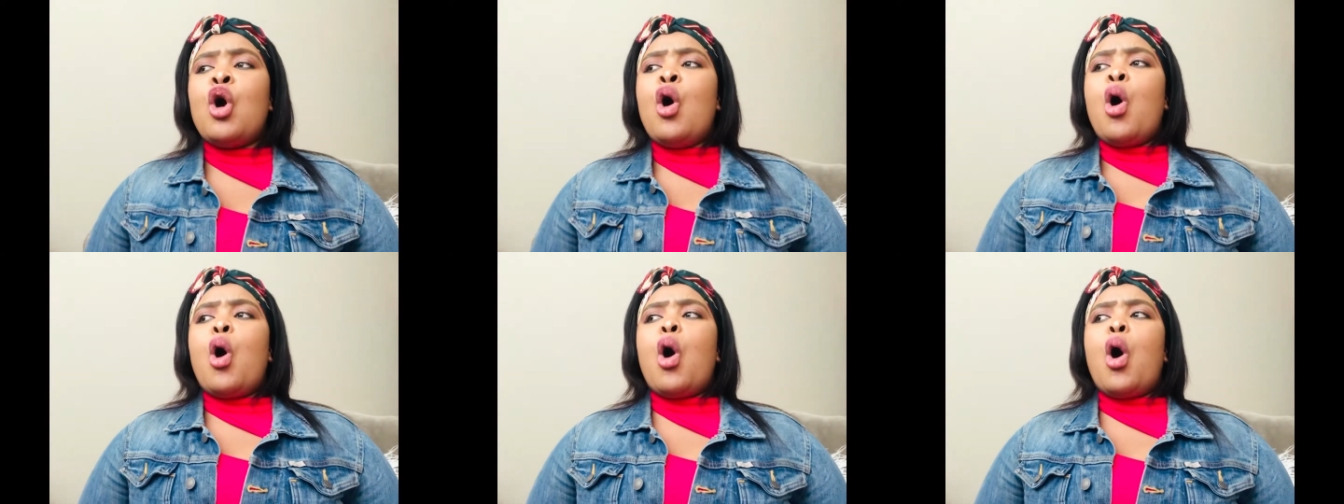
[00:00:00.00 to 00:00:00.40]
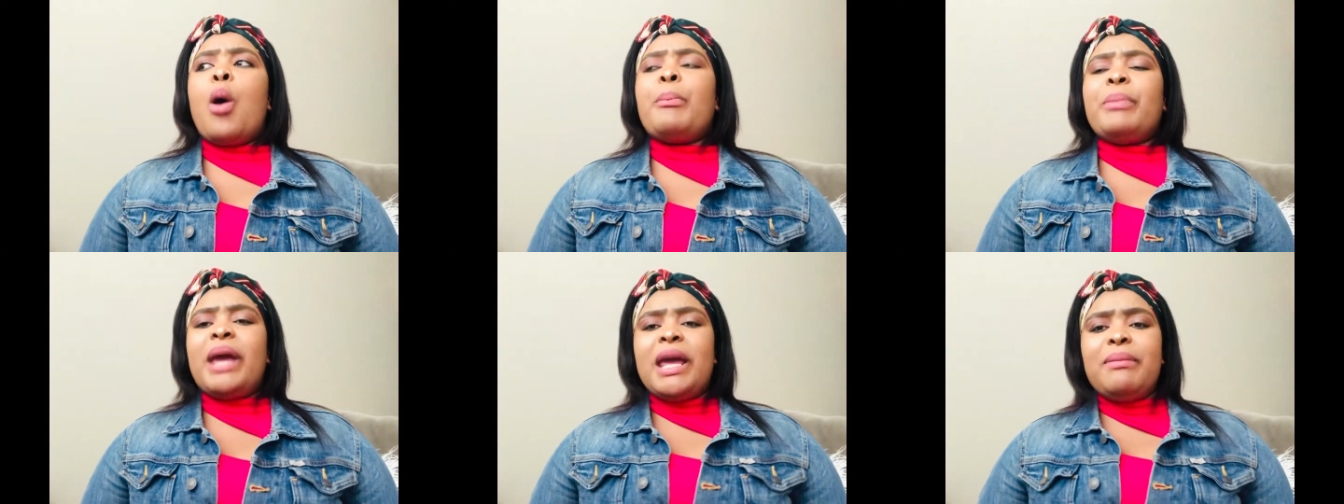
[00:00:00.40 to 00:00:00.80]
or
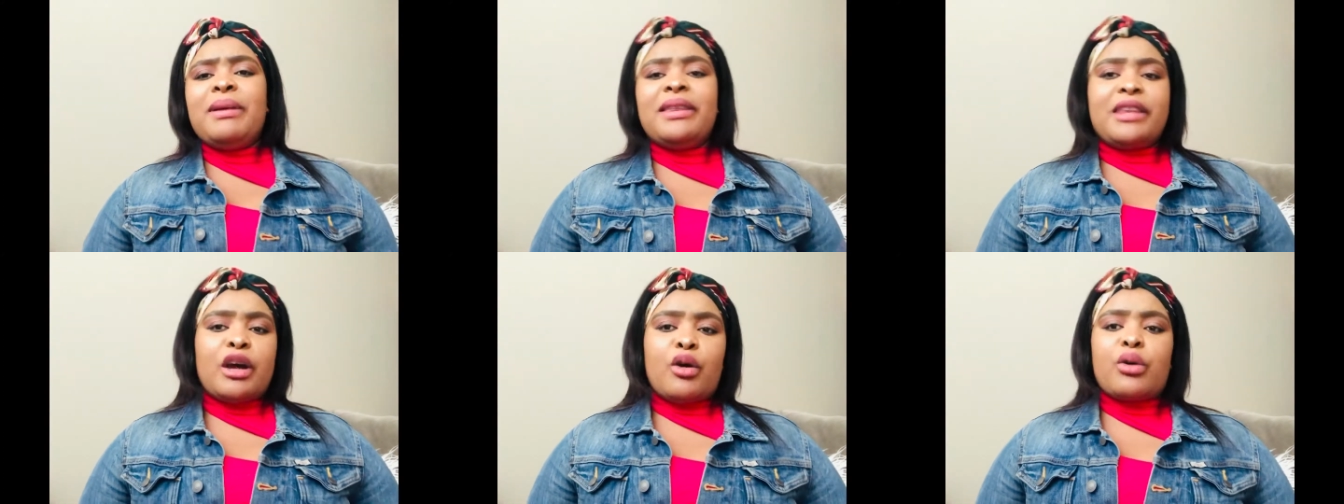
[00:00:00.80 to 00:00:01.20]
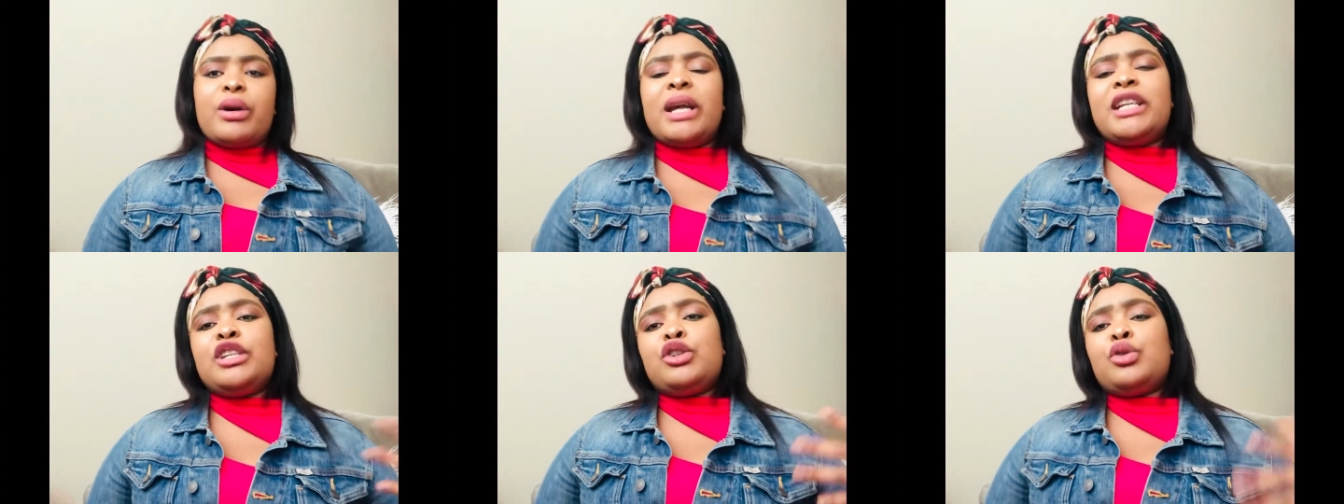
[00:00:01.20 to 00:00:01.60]
maybe there
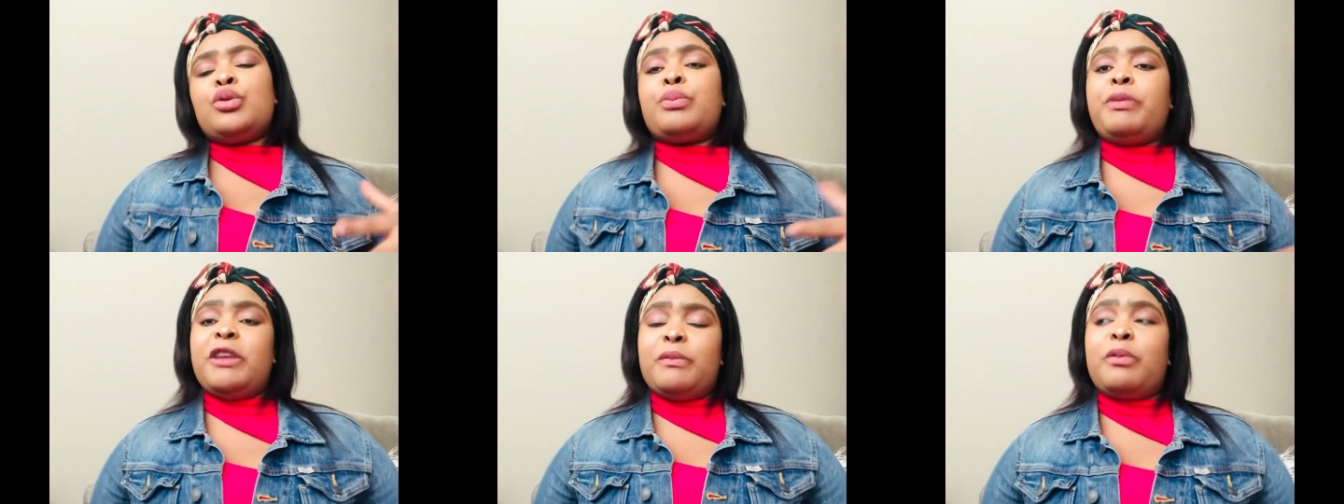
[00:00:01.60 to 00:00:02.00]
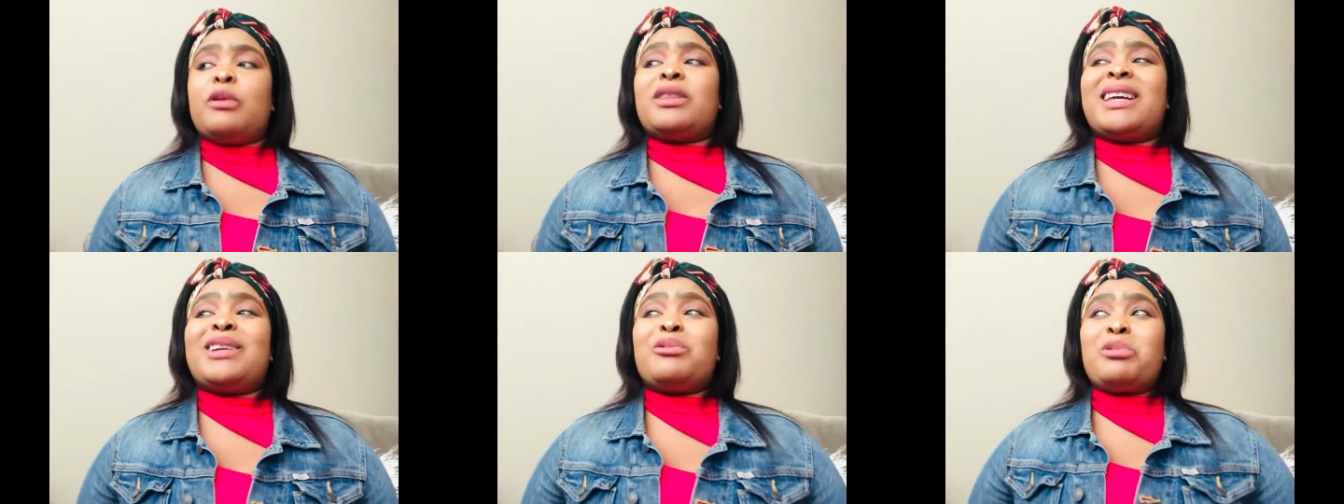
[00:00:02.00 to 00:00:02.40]
already two people
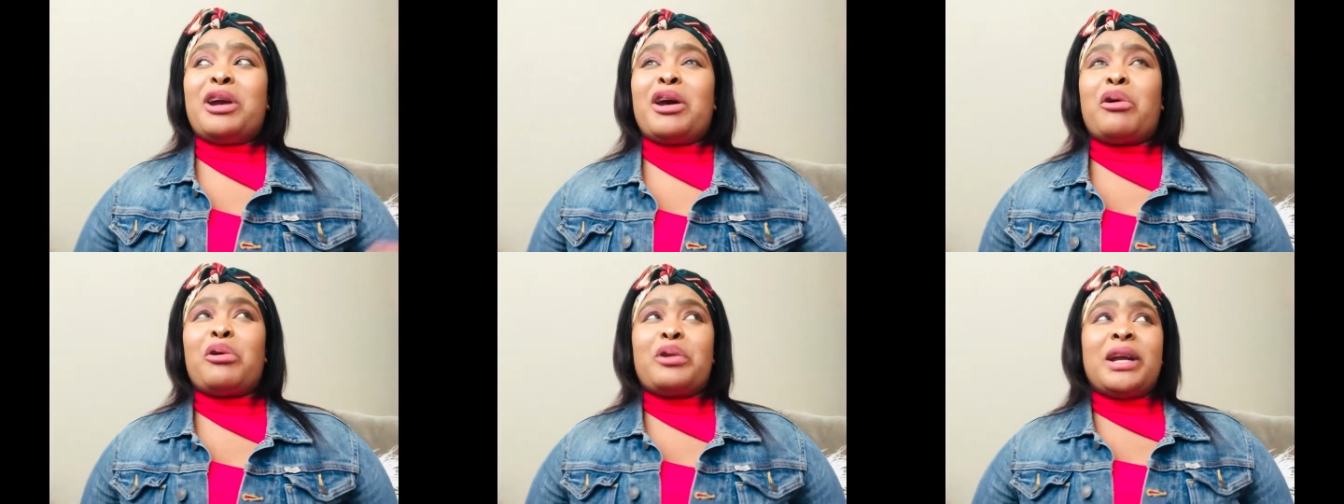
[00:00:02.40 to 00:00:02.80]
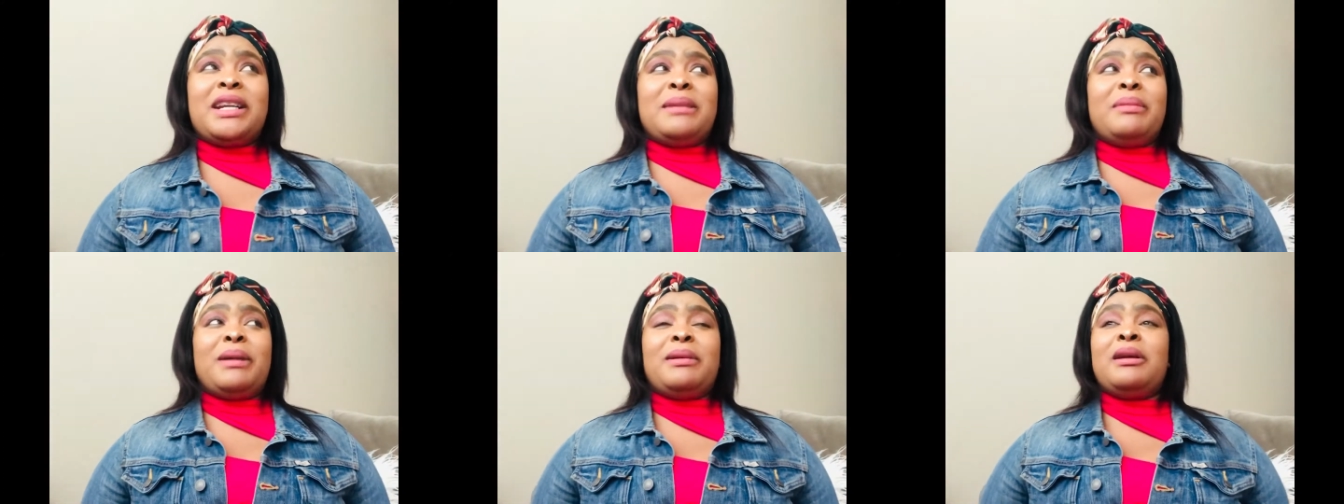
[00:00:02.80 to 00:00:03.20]
that were already
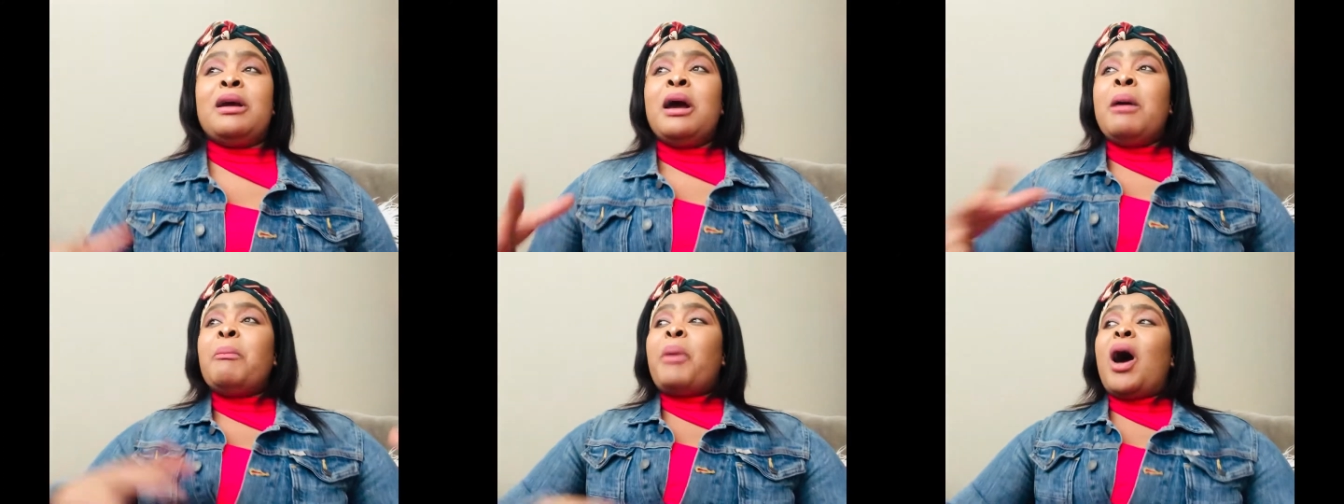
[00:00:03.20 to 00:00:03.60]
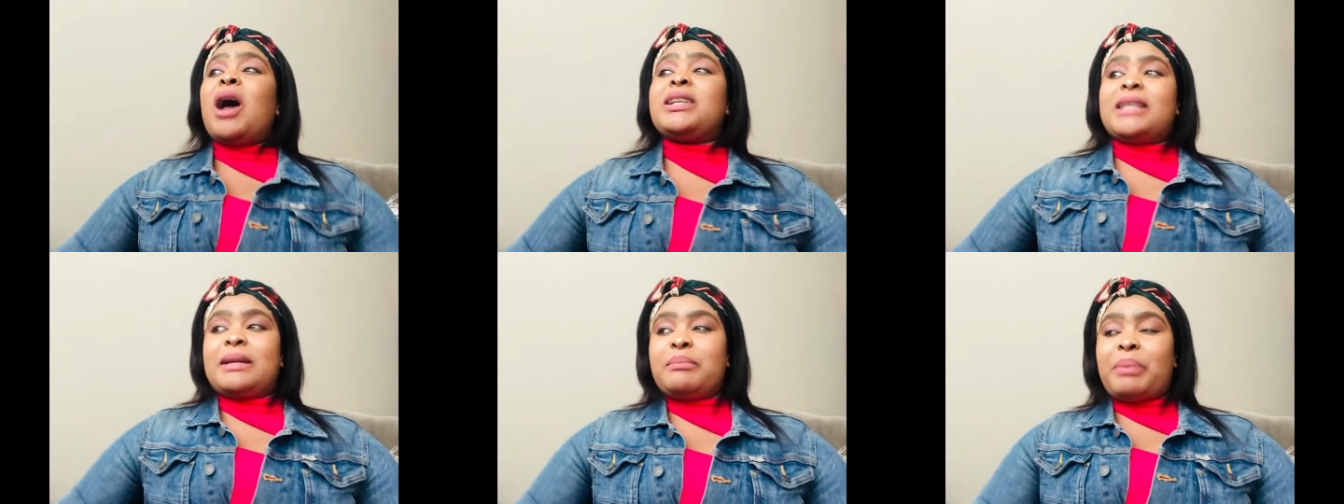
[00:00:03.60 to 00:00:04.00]
maybe
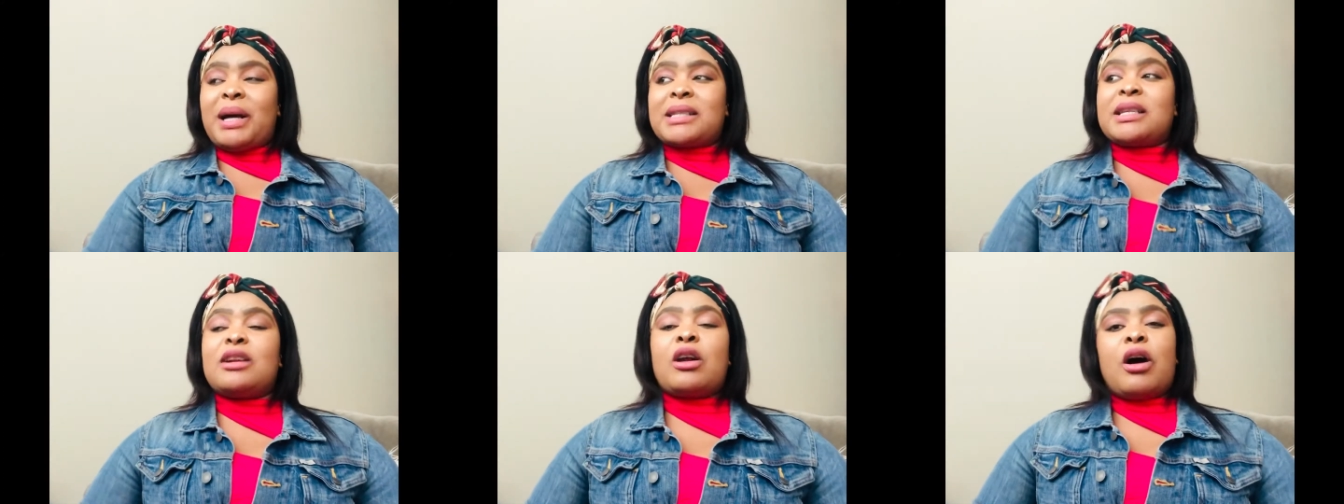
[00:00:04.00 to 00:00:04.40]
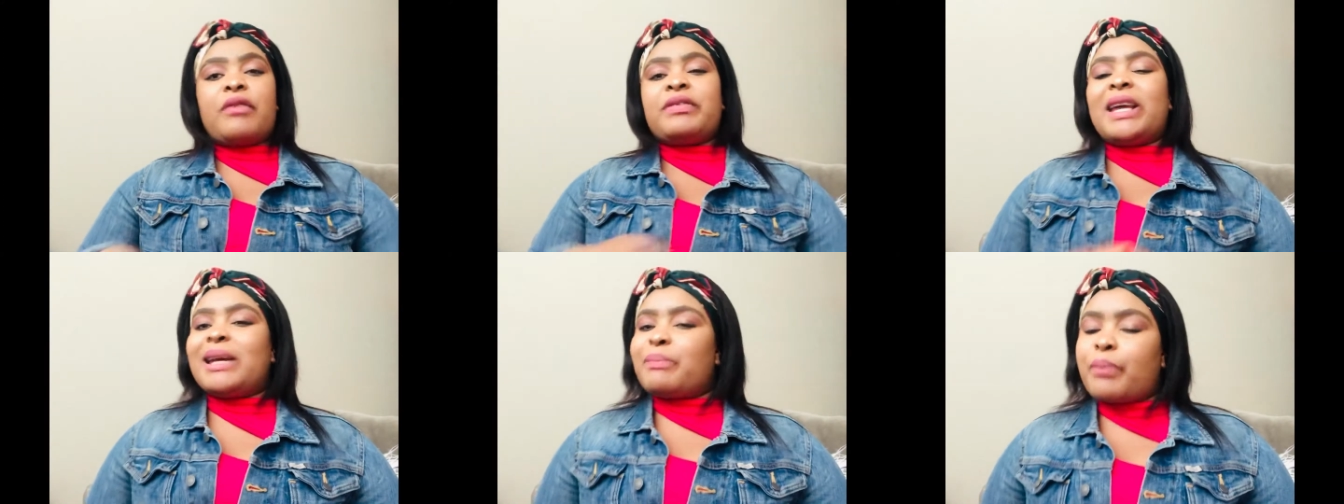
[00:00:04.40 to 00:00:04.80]
part and parcel of
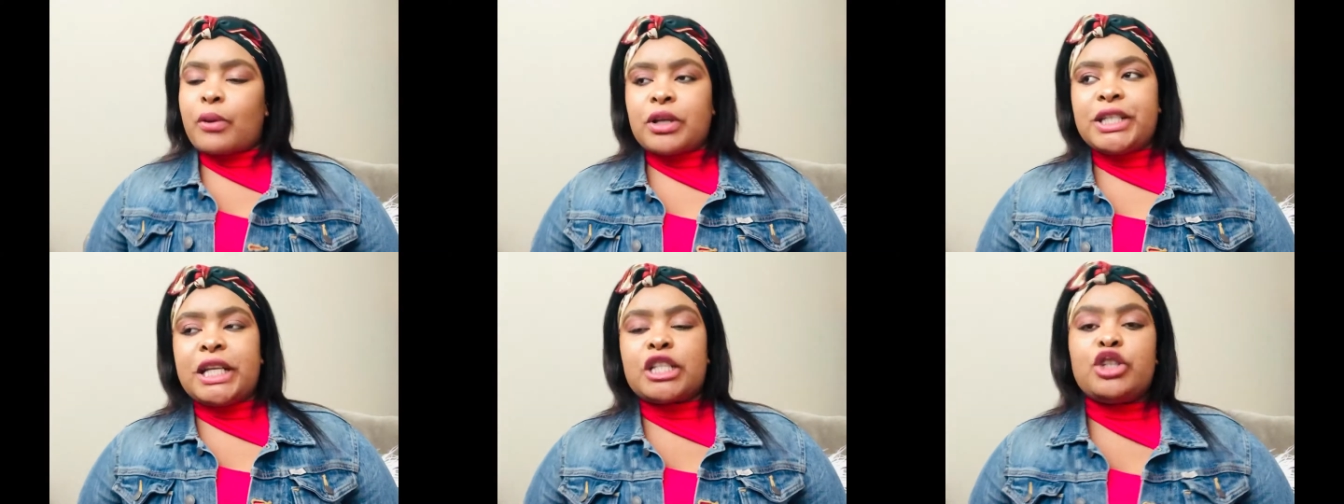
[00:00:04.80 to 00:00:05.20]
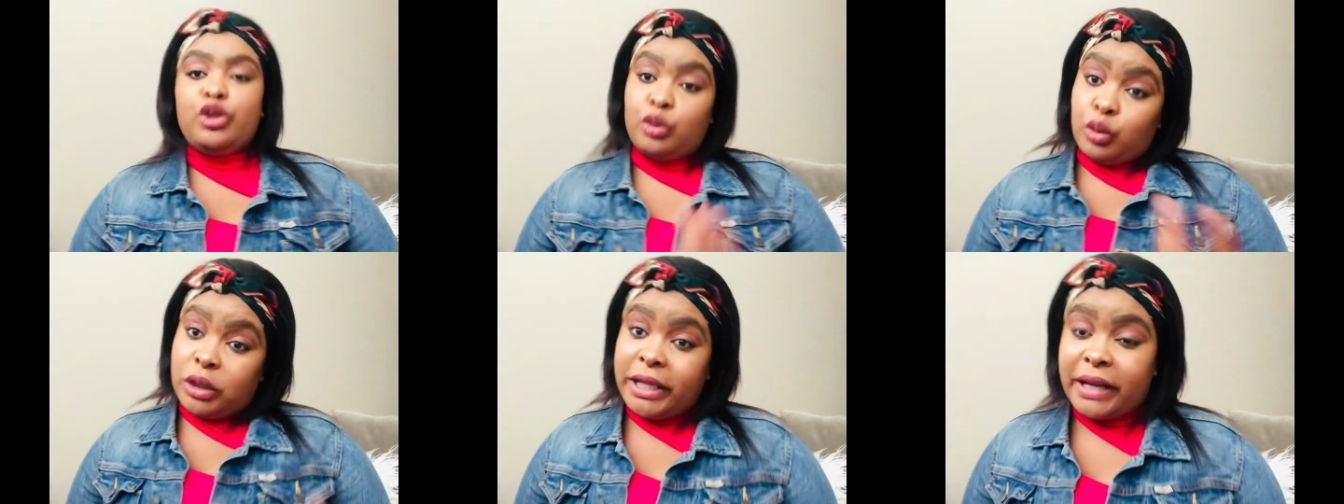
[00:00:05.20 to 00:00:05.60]
that project? You
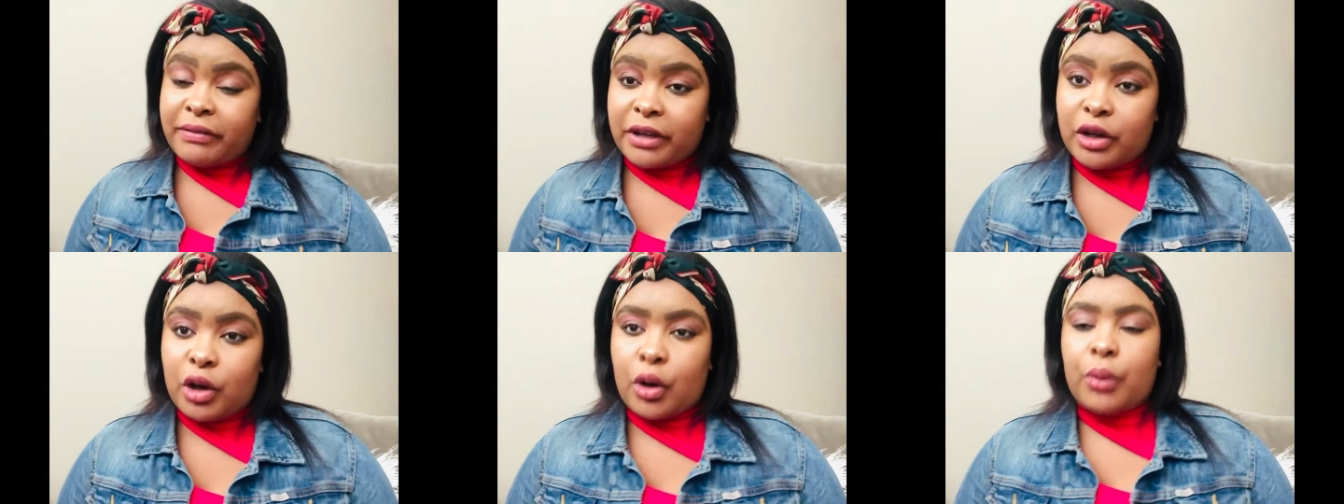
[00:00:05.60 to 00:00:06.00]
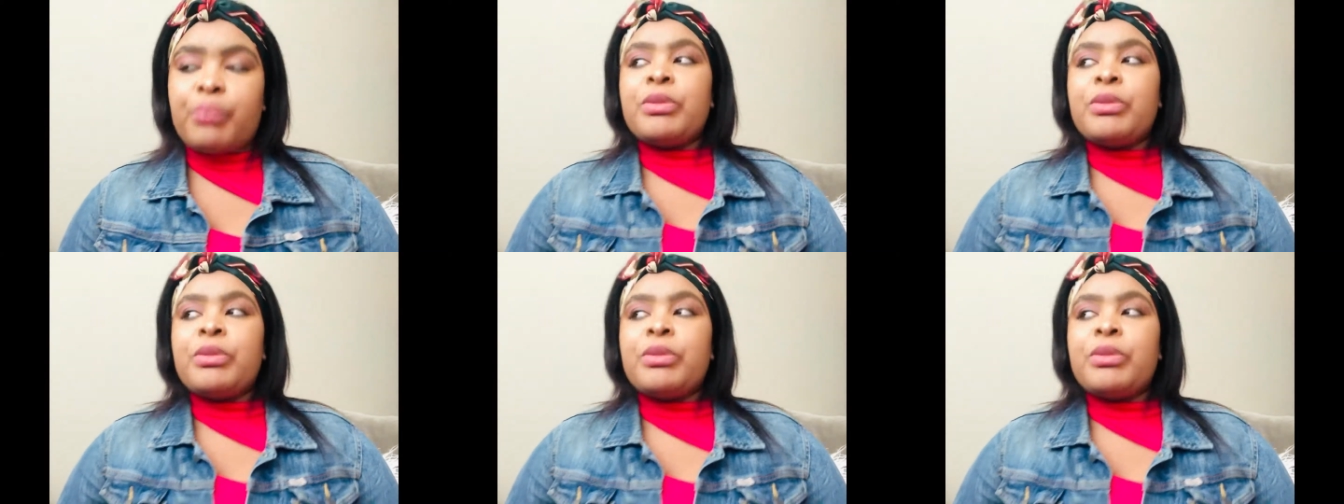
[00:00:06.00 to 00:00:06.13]
will never know.